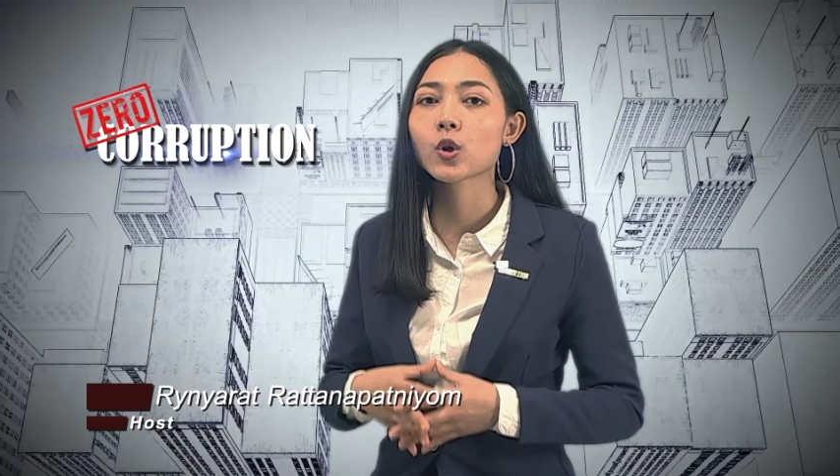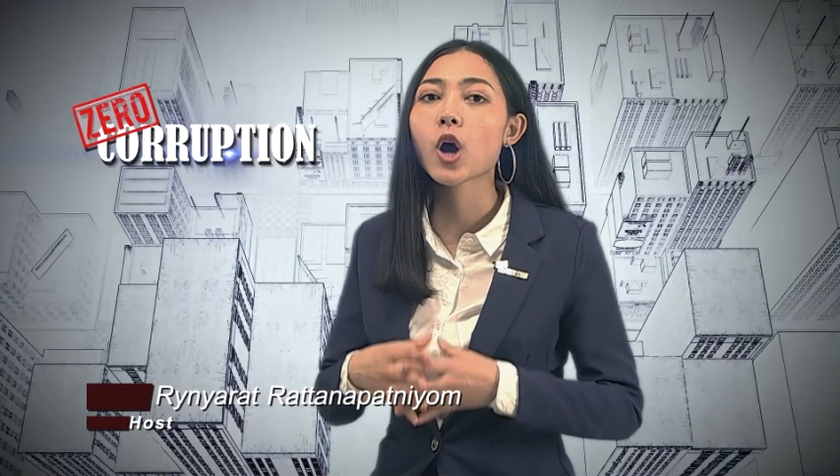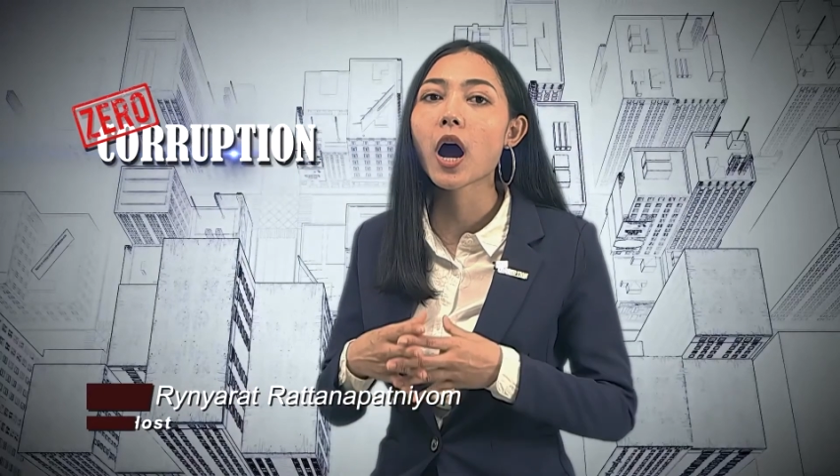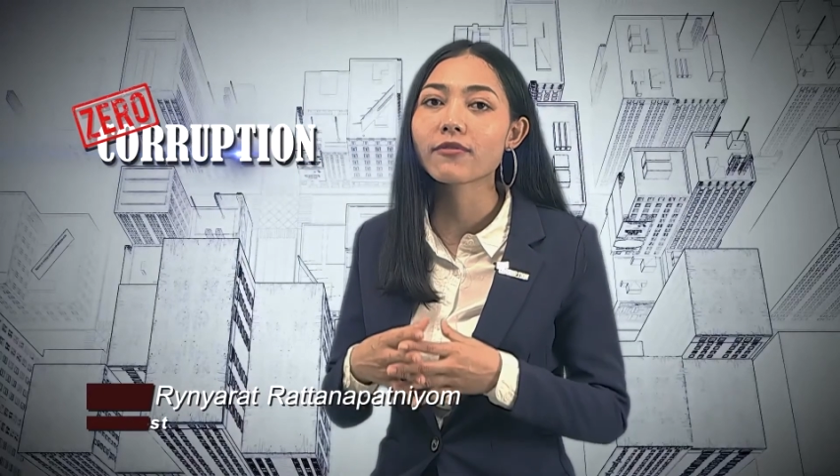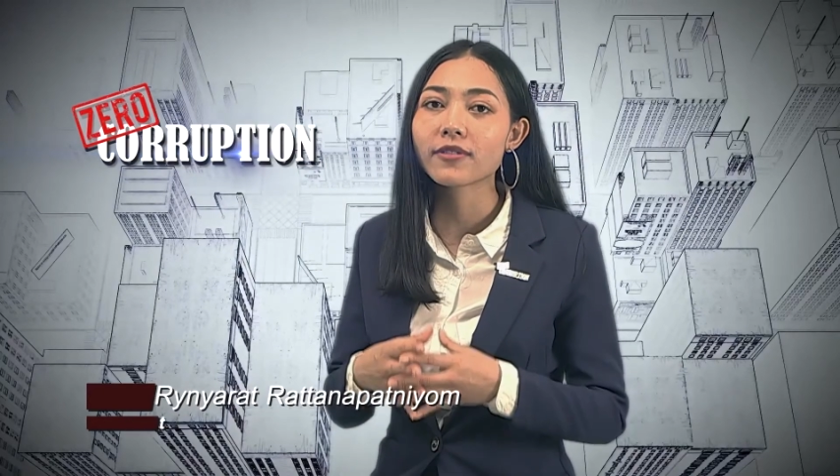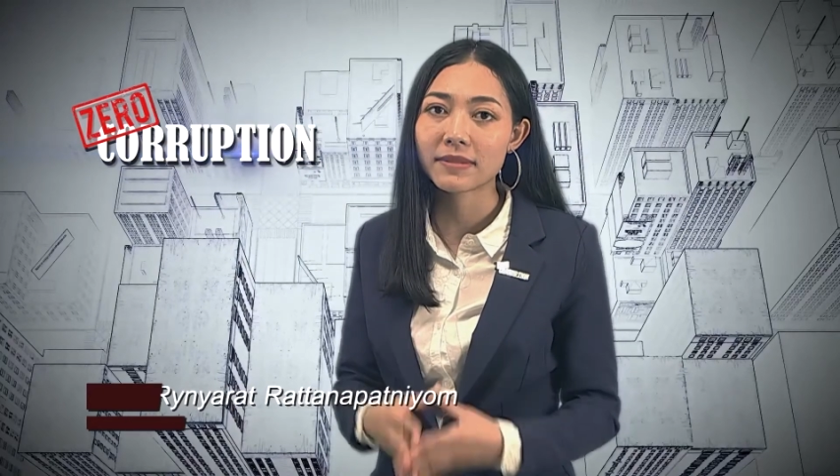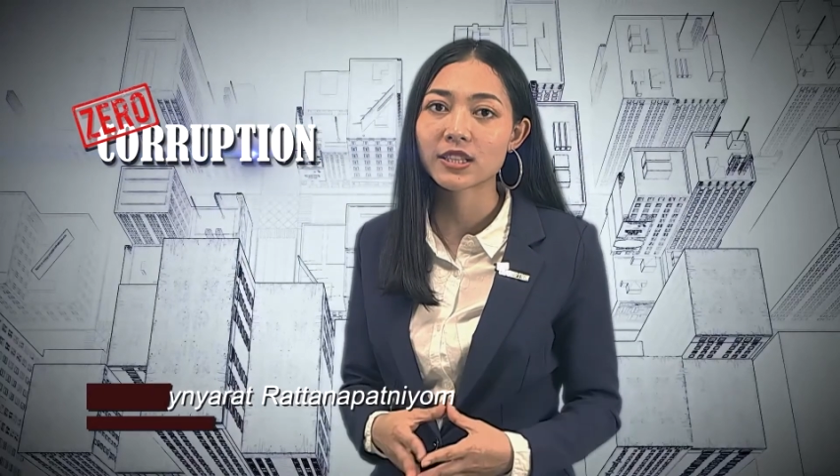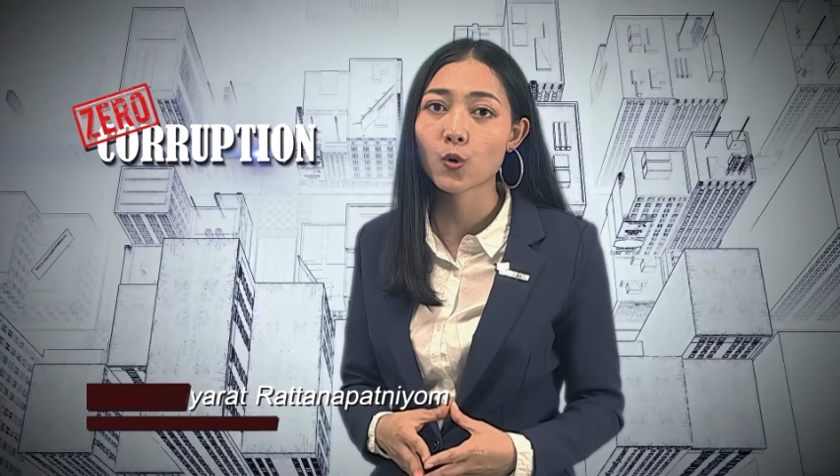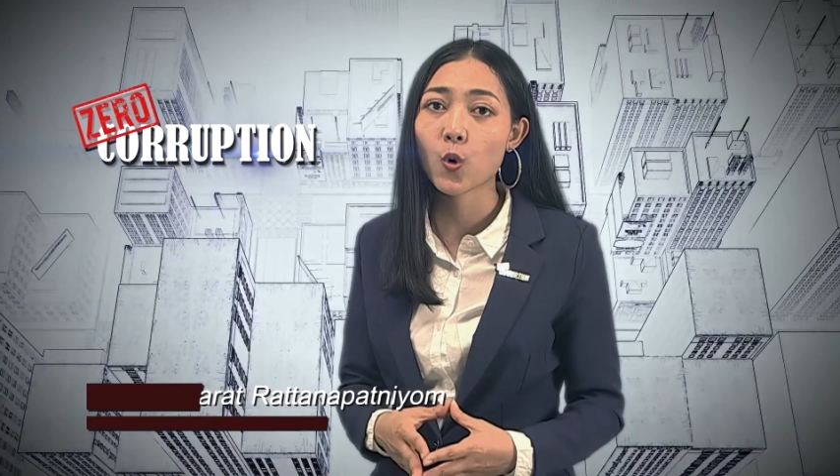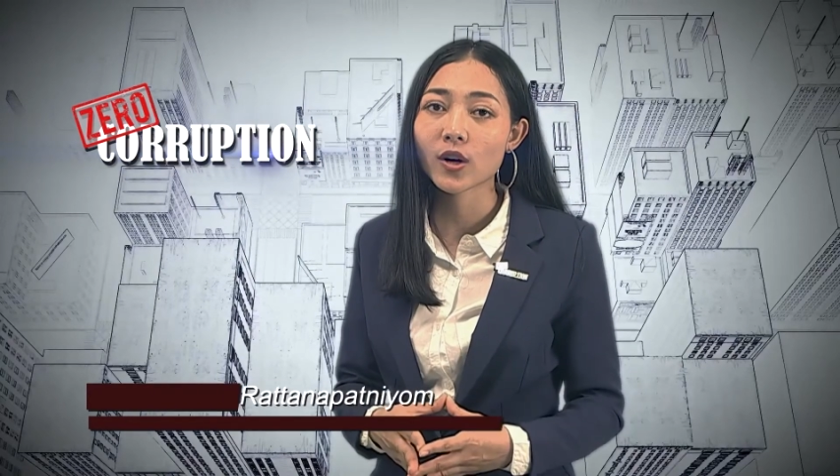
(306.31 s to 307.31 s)

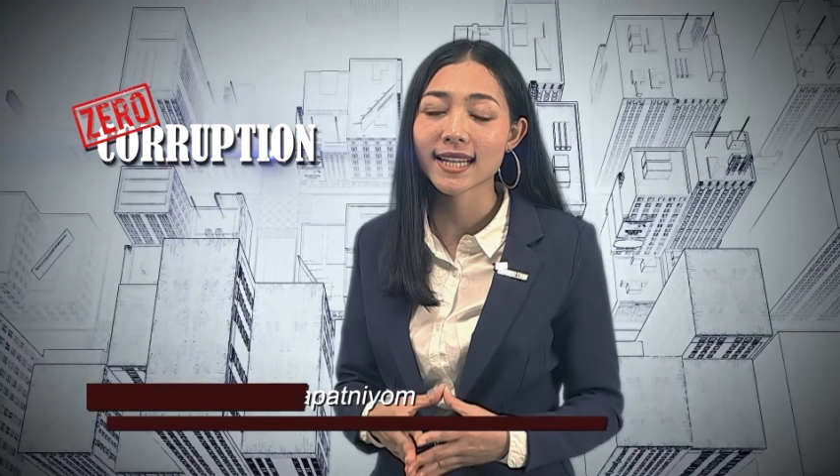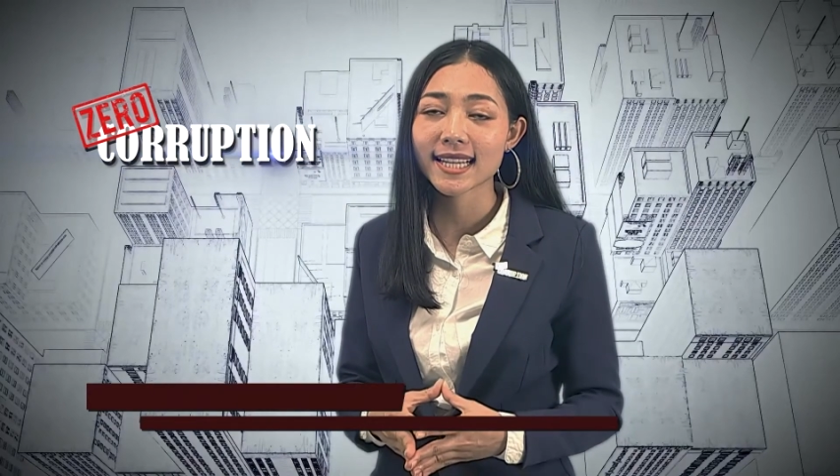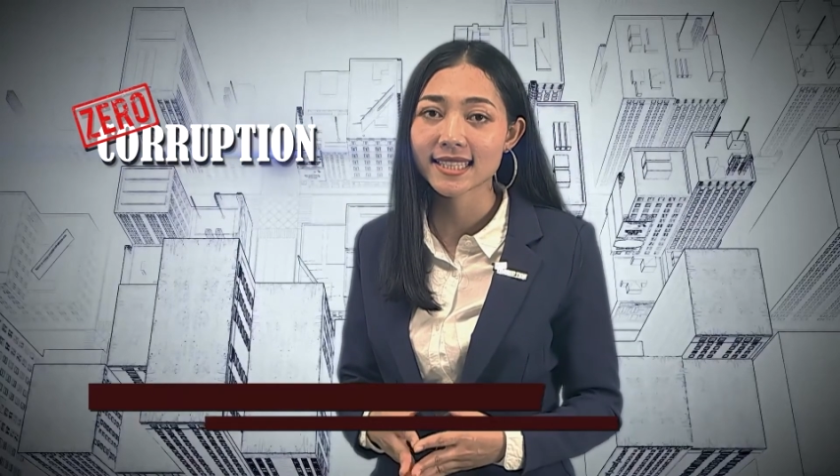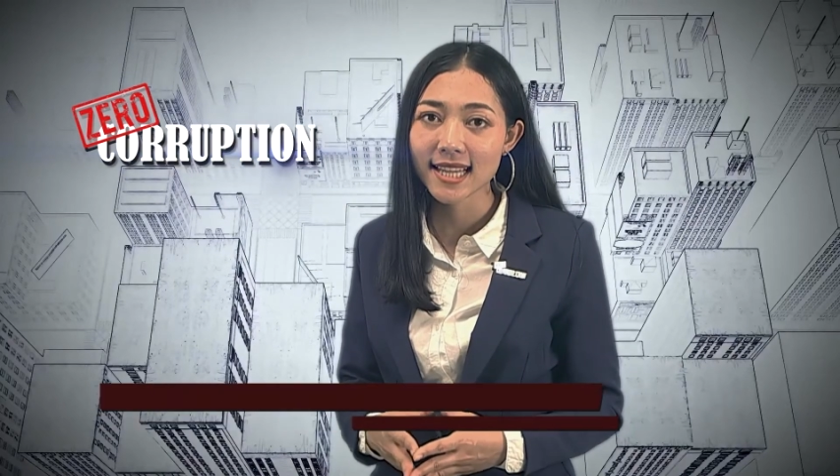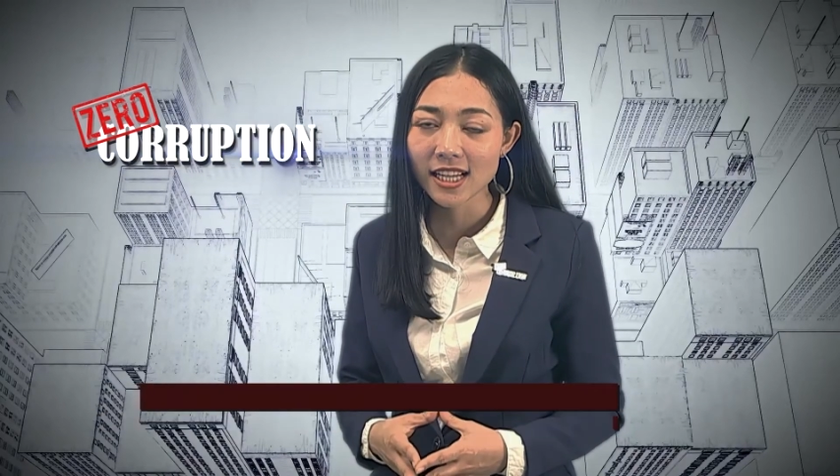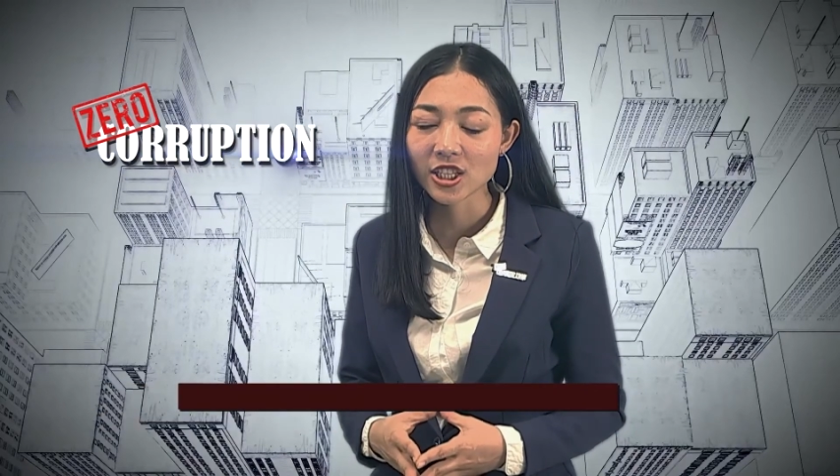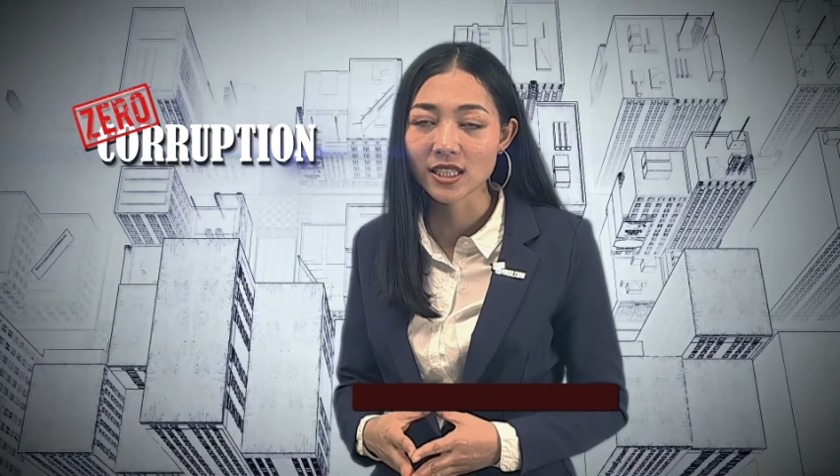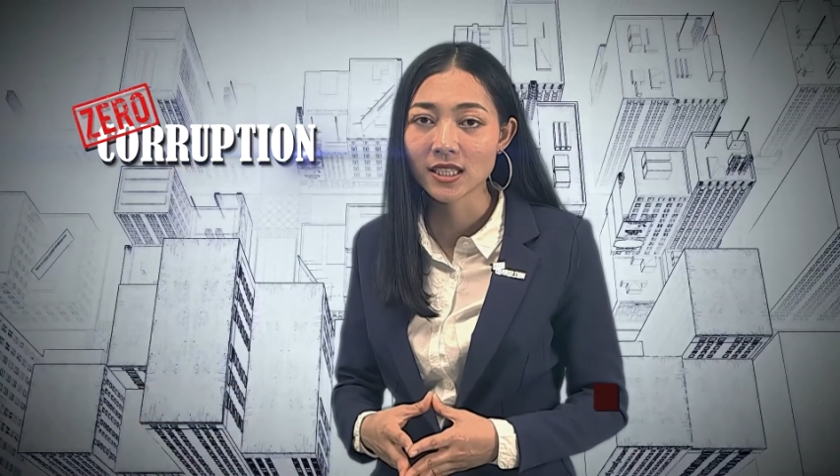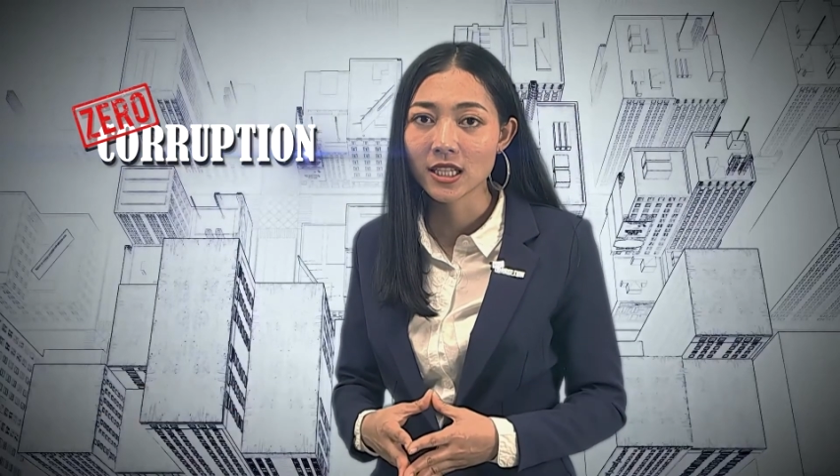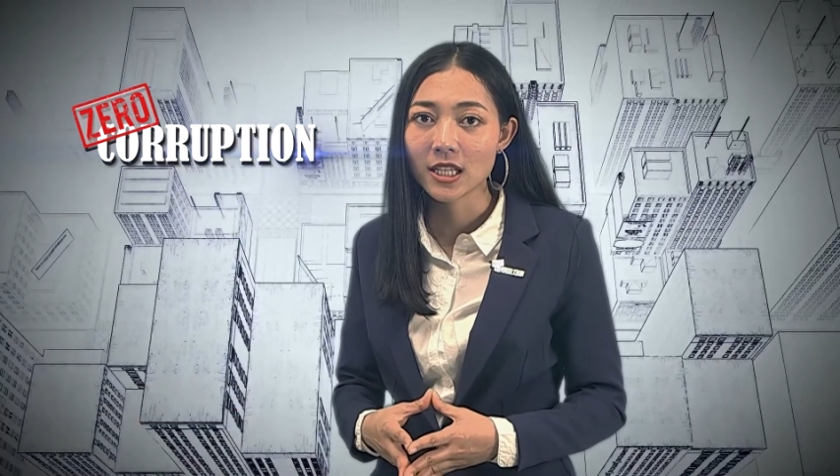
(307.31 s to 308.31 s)
government organization